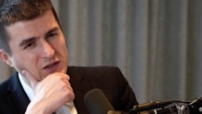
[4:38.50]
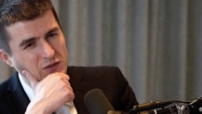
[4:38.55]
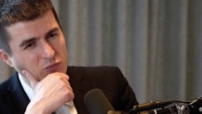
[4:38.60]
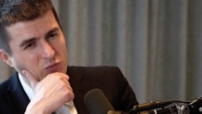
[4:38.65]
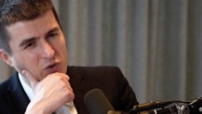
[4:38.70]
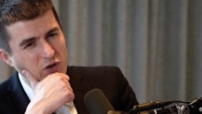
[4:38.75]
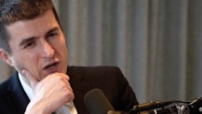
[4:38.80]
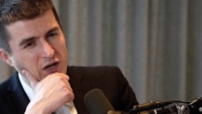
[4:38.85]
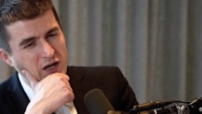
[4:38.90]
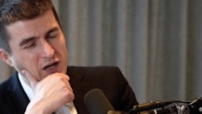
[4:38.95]

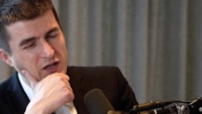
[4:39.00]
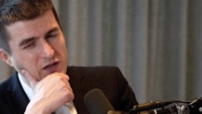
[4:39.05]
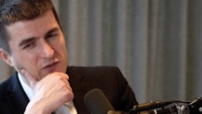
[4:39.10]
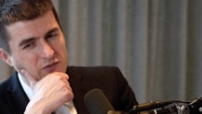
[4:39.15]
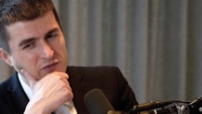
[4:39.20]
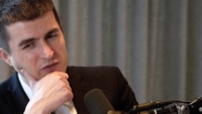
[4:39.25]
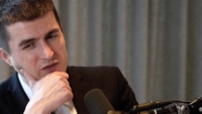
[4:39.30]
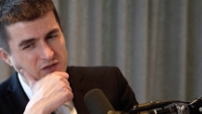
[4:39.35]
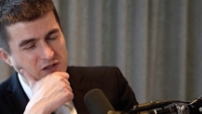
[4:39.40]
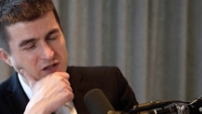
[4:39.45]
what kind
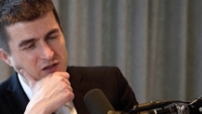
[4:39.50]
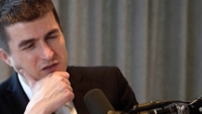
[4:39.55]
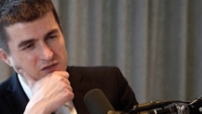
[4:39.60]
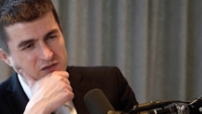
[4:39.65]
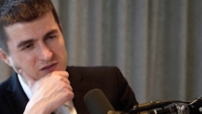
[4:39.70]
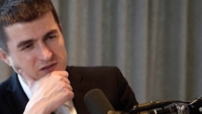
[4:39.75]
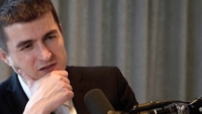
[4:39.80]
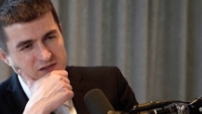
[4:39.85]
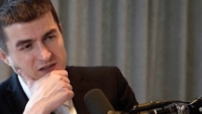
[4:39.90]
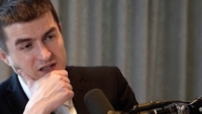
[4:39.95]
of
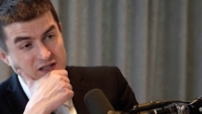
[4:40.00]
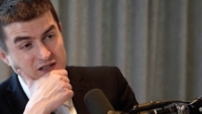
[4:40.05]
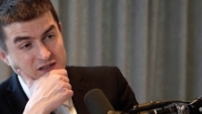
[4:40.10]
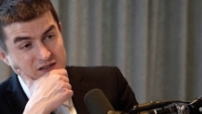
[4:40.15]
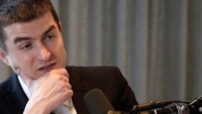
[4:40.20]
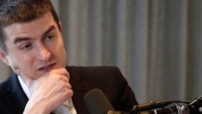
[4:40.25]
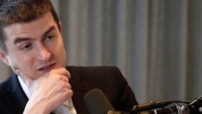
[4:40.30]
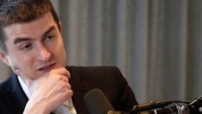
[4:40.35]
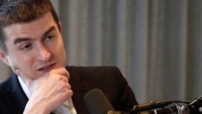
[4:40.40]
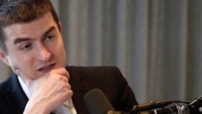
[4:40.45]
intelligence that
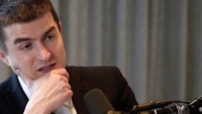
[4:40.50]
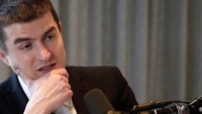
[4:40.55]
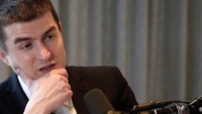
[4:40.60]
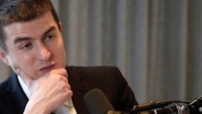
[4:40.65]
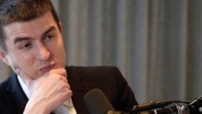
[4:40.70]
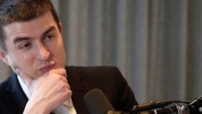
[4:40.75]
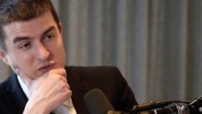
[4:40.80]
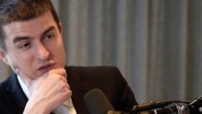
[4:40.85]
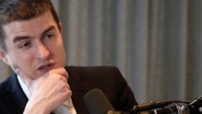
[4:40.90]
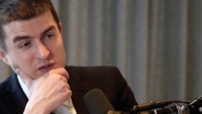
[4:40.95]
is. Yeah. That's
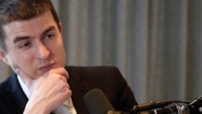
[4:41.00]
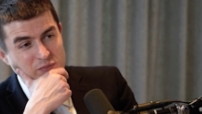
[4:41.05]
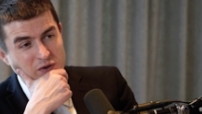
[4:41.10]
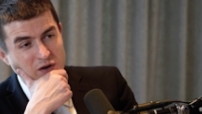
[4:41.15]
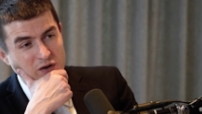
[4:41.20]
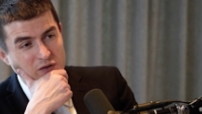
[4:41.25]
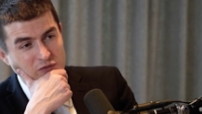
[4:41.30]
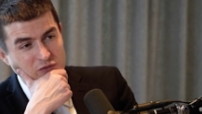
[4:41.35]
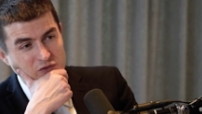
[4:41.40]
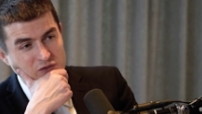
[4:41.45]
a pretty
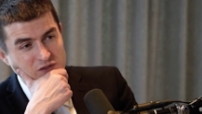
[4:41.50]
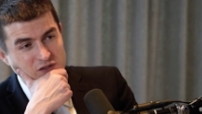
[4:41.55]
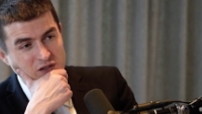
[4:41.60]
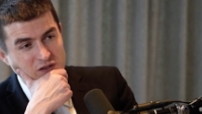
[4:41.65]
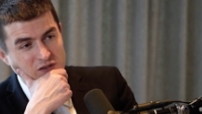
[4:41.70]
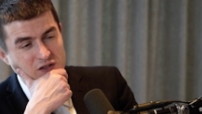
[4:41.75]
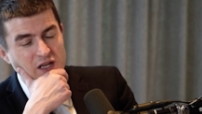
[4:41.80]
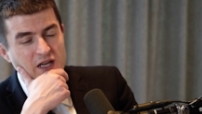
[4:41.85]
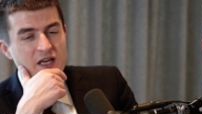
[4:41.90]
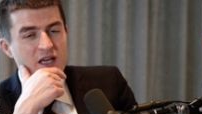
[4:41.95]
powerful
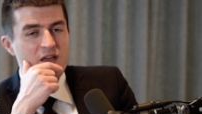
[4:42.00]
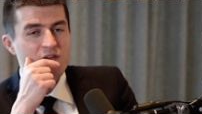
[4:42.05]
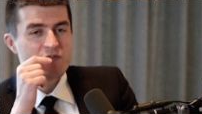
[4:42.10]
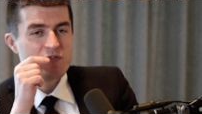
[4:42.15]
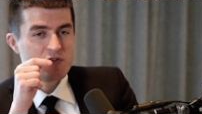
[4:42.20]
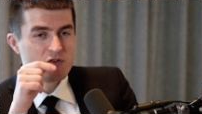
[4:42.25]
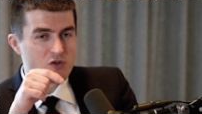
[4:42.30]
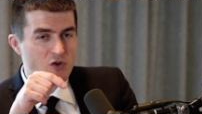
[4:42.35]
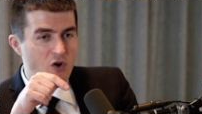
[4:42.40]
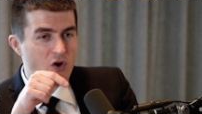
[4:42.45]
intelligence.
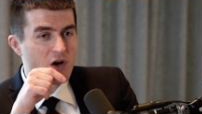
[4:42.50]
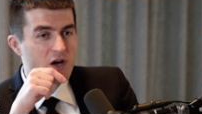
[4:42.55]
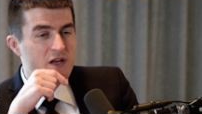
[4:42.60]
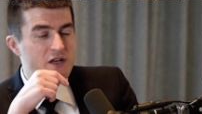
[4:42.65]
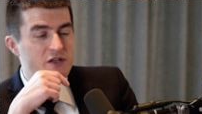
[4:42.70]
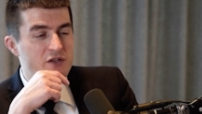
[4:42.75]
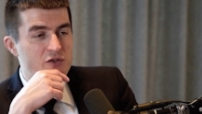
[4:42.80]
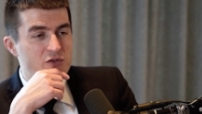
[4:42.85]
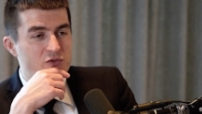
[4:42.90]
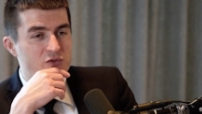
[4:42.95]
If you know how
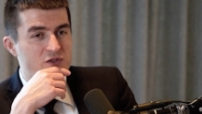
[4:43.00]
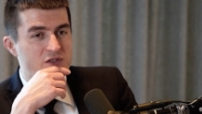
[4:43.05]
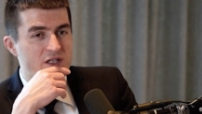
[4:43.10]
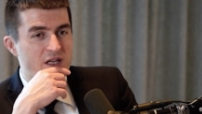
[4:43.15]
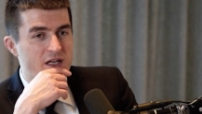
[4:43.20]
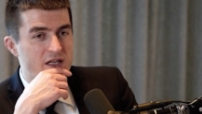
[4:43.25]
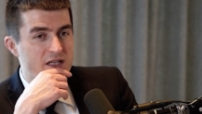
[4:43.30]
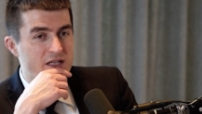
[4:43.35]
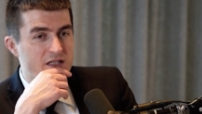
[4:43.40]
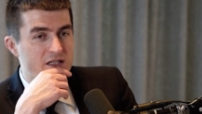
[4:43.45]
to use
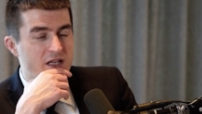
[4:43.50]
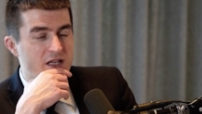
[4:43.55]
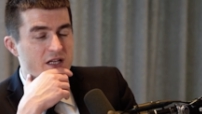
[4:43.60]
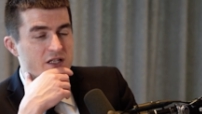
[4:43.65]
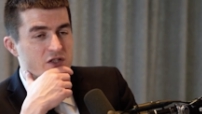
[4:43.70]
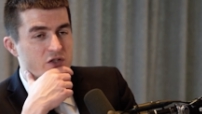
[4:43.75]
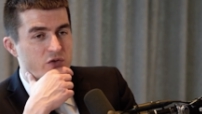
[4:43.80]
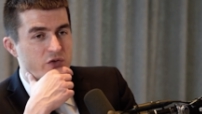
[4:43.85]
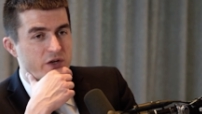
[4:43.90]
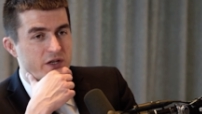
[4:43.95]
that and
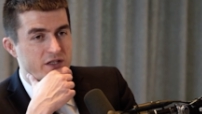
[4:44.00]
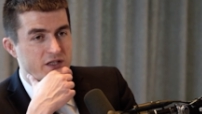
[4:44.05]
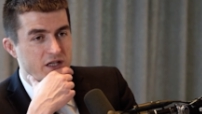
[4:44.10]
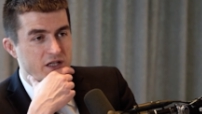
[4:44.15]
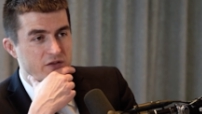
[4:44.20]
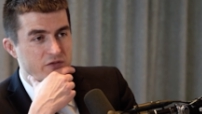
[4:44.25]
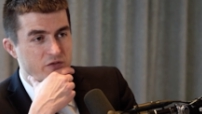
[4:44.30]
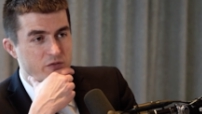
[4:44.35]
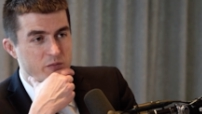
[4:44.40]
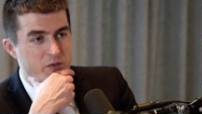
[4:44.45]
integrate that
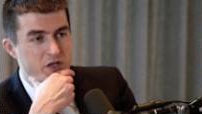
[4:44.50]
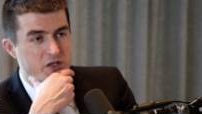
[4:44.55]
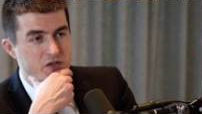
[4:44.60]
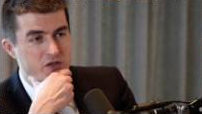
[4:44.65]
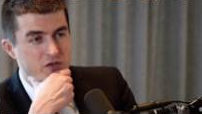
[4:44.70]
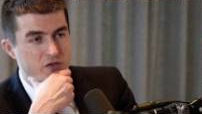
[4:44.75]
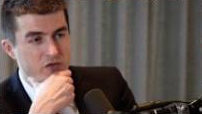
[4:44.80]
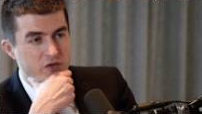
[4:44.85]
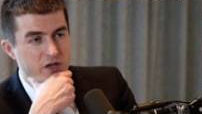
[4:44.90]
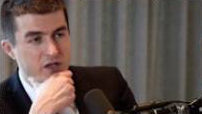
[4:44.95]

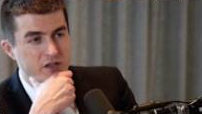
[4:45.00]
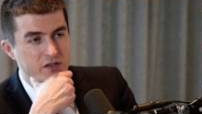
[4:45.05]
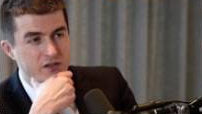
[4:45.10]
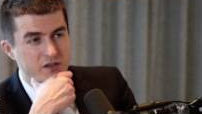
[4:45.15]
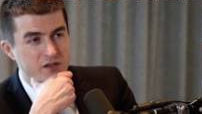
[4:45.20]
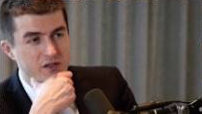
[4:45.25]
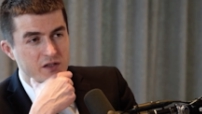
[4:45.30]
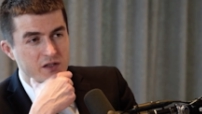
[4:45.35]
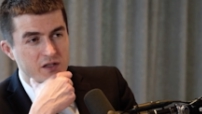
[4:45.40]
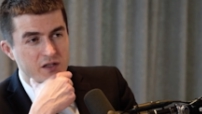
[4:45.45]
information
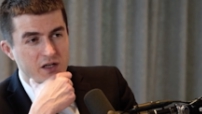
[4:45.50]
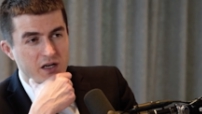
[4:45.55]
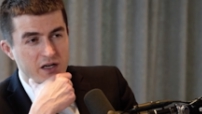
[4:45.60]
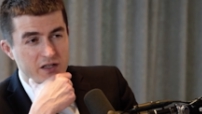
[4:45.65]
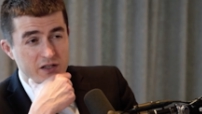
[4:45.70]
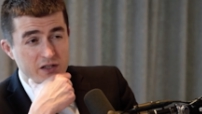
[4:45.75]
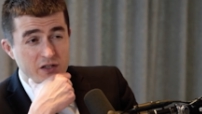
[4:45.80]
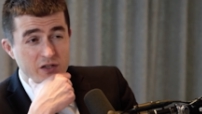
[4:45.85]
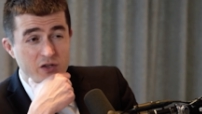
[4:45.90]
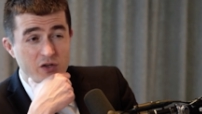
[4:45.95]
correctly, yes. I
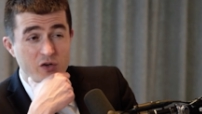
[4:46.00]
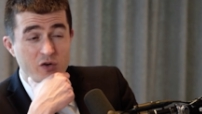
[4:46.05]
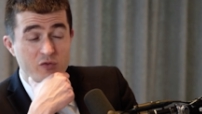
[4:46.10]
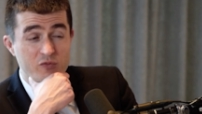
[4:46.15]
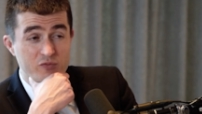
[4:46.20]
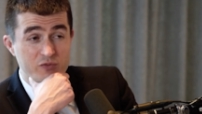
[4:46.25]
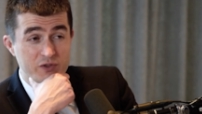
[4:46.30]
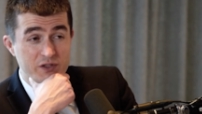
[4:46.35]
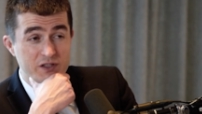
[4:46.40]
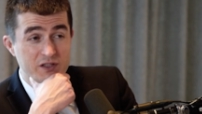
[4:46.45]
think you can go
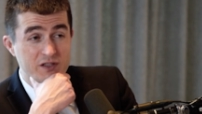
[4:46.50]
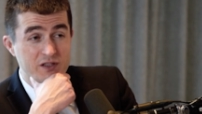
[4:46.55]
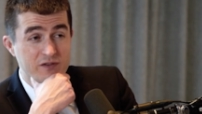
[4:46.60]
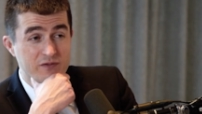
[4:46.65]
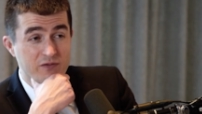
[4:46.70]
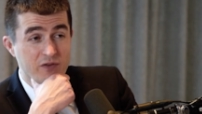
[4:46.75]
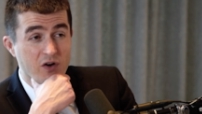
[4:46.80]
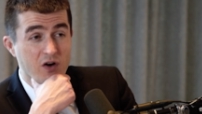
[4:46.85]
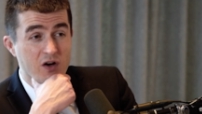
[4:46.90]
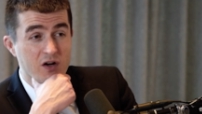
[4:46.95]
really
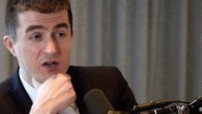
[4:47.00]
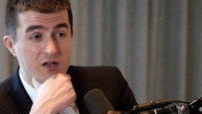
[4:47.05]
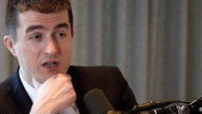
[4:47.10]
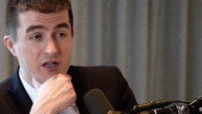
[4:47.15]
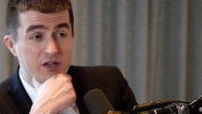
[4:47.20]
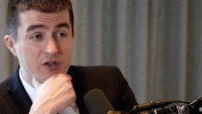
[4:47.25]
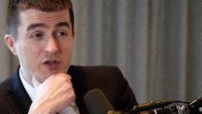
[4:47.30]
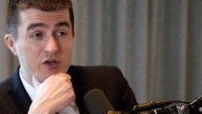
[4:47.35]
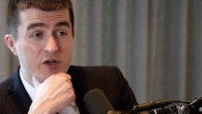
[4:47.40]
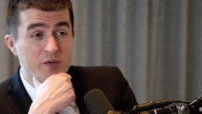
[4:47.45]
far.
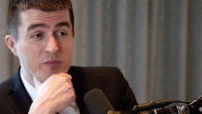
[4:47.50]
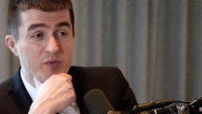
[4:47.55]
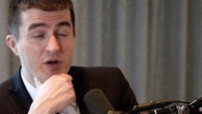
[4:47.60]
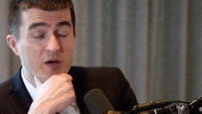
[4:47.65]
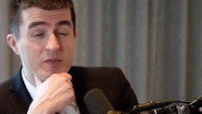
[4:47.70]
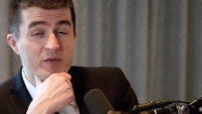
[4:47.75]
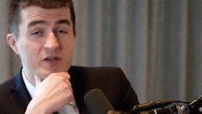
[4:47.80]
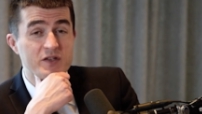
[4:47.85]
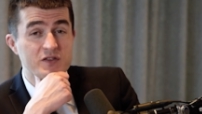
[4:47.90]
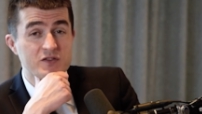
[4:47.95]
Yeah. You can
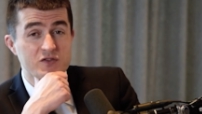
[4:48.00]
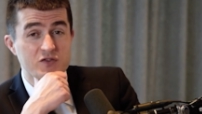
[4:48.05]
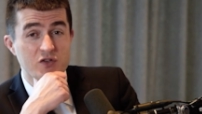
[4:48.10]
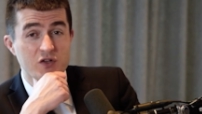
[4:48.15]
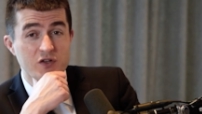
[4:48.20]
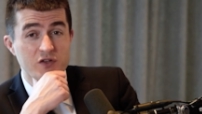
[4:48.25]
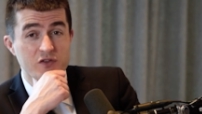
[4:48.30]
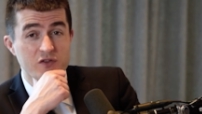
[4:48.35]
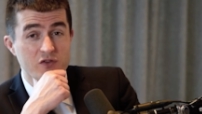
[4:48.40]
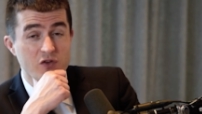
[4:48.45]
probably
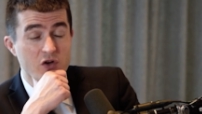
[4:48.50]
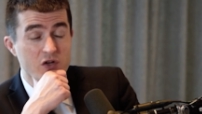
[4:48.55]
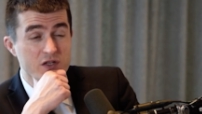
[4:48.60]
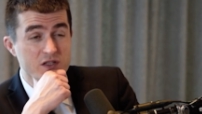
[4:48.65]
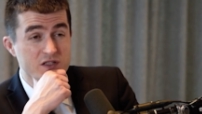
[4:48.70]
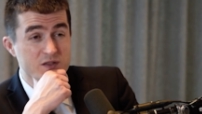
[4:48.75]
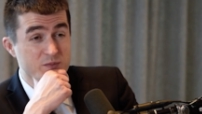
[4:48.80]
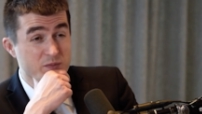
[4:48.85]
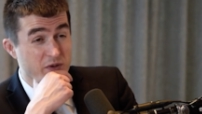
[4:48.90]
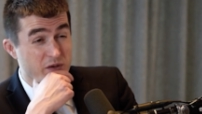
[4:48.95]
construct thought
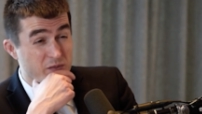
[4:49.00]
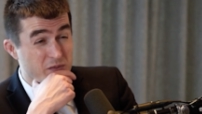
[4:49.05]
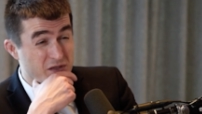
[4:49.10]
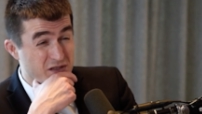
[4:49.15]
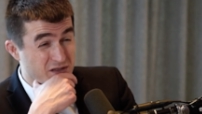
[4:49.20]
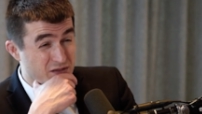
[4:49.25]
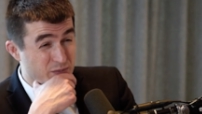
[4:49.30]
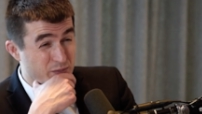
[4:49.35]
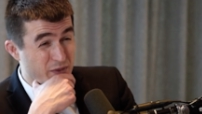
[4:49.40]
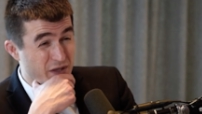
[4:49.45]

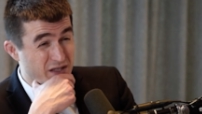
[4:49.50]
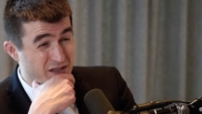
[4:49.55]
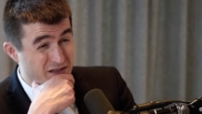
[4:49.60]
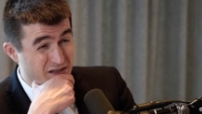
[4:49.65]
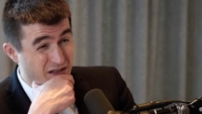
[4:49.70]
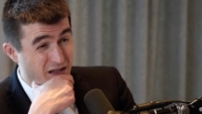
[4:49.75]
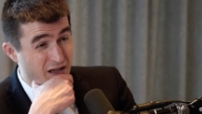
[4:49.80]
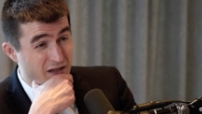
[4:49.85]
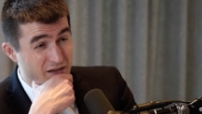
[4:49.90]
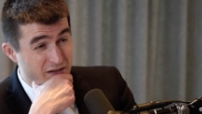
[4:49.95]
experiments based
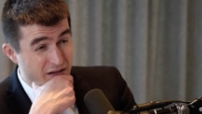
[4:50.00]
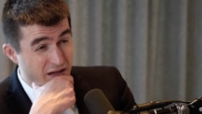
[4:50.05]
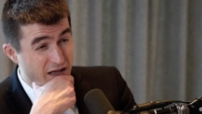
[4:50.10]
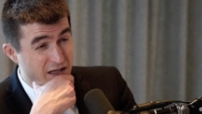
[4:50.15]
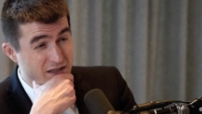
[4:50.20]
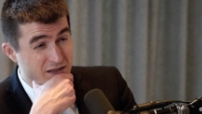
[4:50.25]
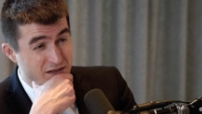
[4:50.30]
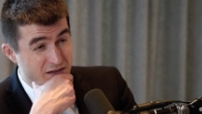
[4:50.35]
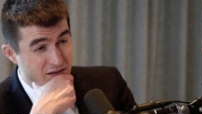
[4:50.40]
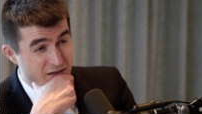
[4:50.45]
on
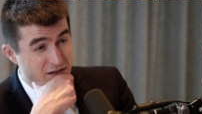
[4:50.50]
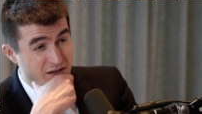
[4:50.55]
that,